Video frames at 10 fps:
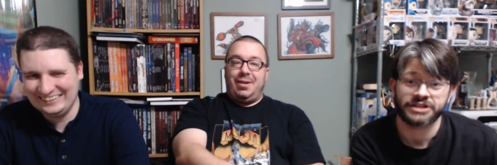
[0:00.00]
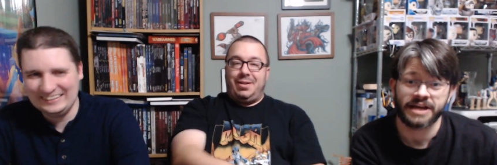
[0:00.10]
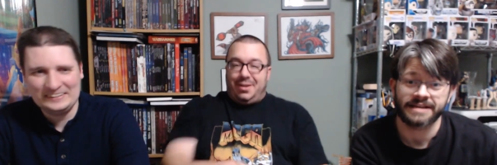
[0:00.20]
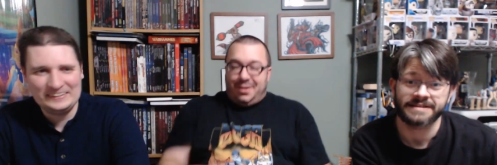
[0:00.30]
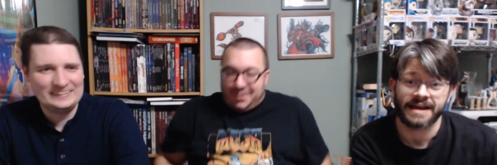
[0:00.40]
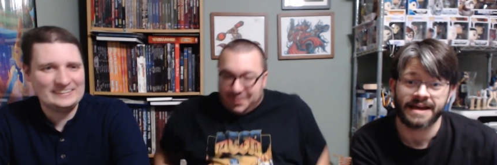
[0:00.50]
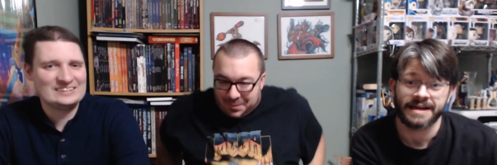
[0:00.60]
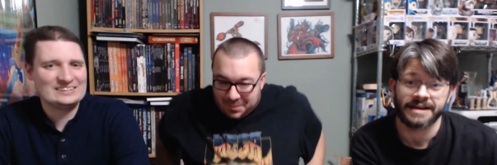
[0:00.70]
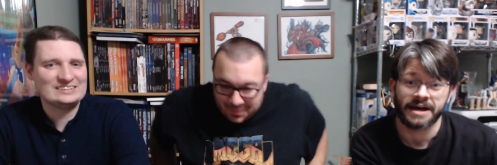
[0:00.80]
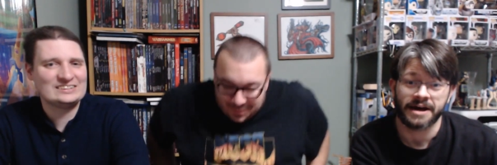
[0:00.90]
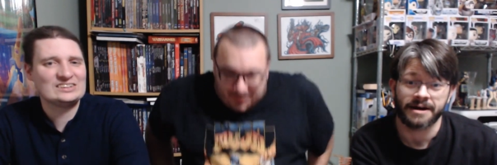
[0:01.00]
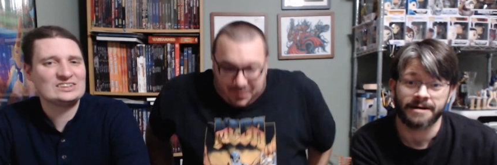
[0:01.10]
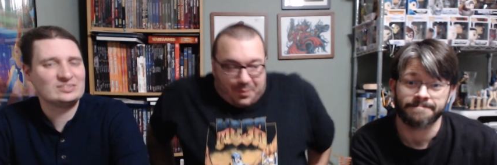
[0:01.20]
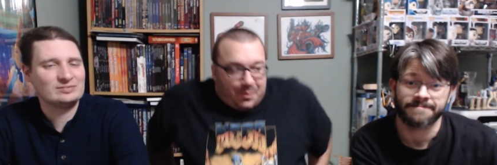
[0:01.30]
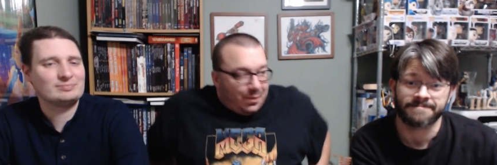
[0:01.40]
Speaker 1: chase and
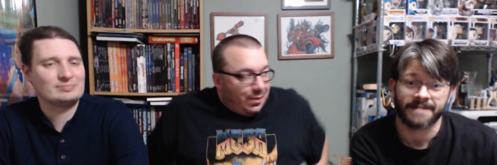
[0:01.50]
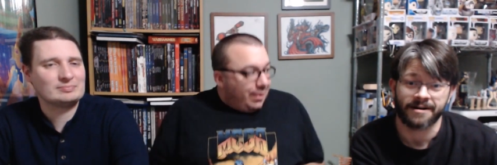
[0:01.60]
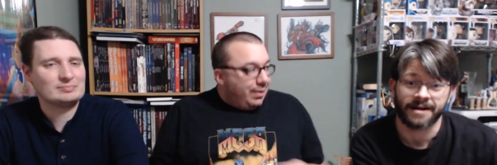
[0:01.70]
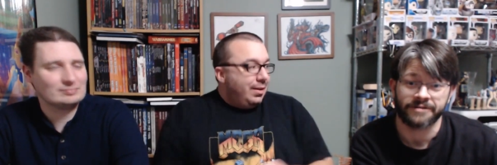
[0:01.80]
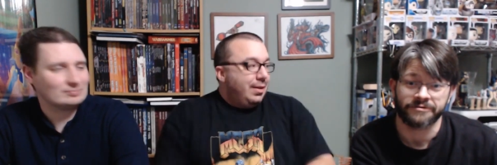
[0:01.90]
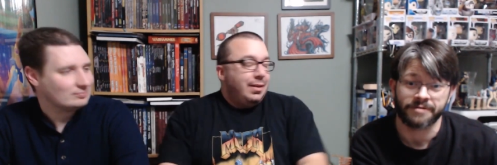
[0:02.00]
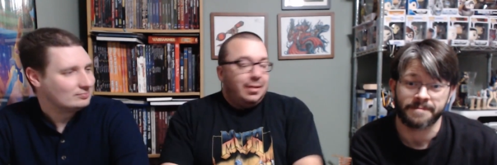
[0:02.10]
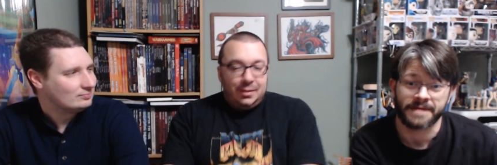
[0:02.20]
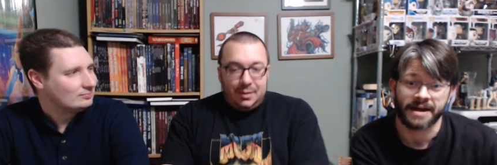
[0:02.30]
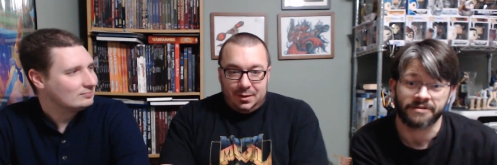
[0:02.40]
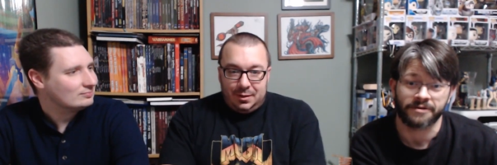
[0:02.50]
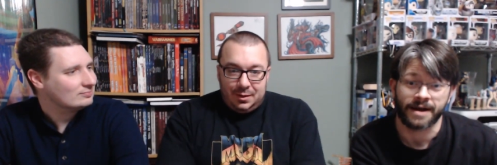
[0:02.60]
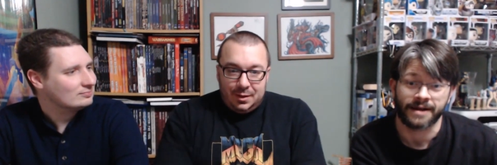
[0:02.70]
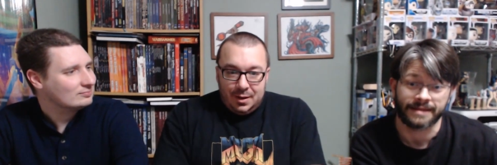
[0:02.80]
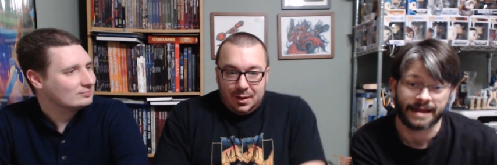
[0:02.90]
fire hydrant ripped out of the
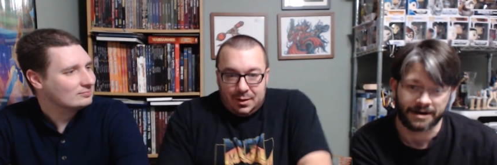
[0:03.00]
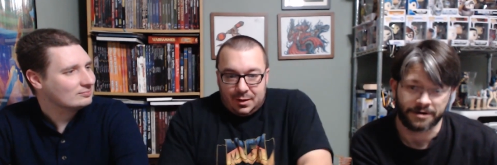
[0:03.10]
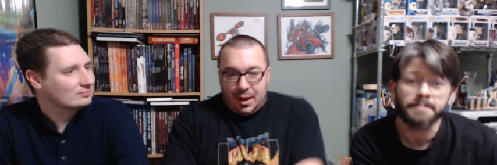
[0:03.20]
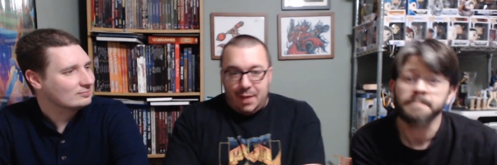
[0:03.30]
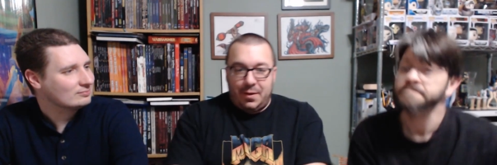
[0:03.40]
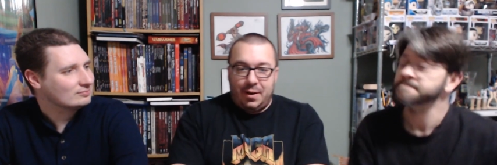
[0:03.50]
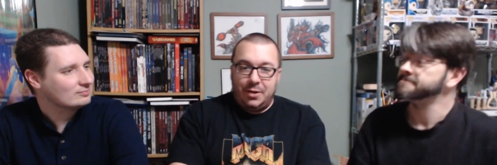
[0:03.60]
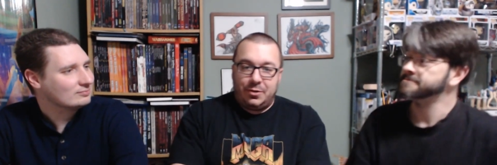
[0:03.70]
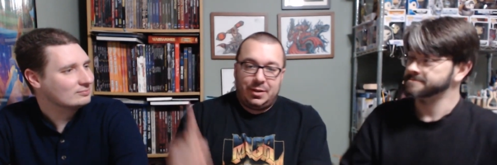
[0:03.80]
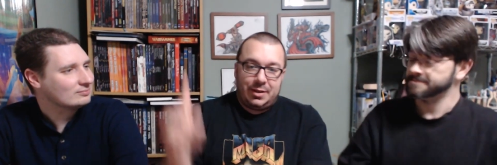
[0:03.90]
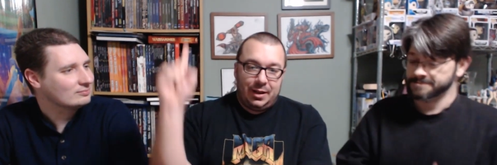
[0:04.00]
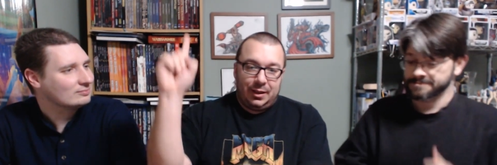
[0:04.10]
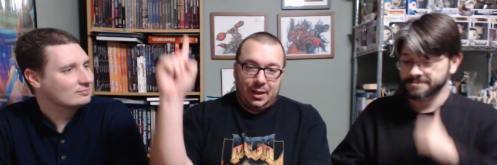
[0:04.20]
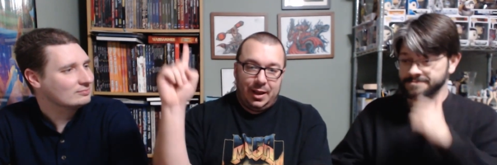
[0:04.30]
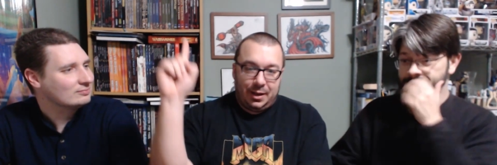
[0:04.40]
ground later. If you're interested,
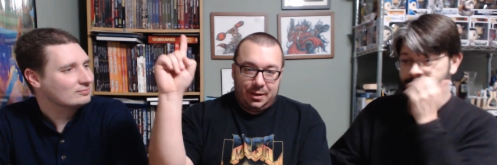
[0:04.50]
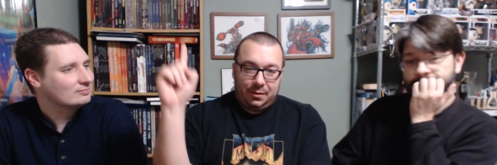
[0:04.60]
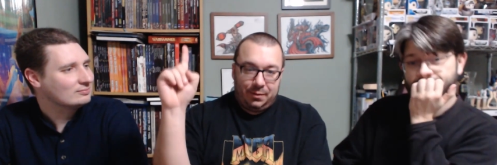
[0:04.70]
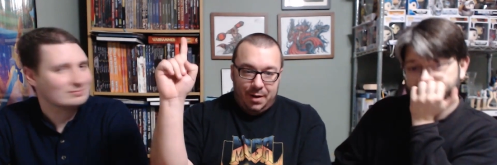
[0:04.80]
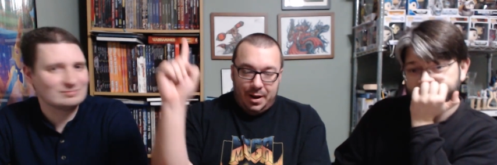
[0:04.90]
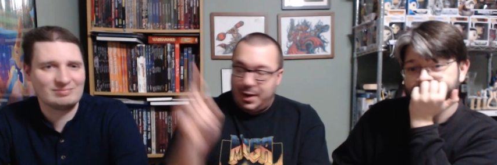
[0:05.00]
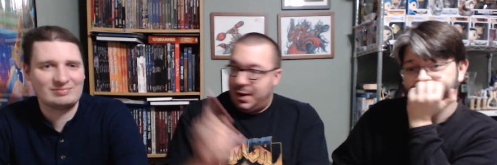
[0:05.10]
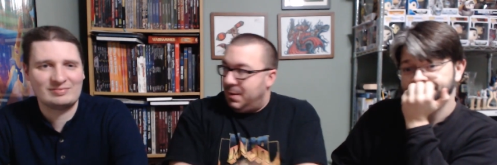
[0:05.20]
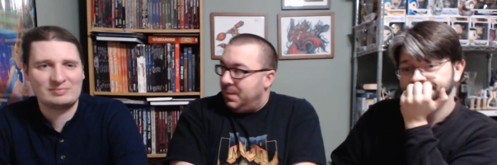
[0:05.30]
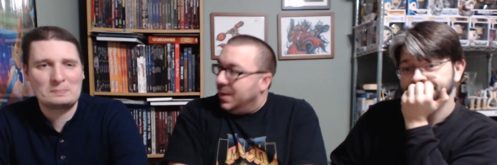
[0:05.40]
link right here.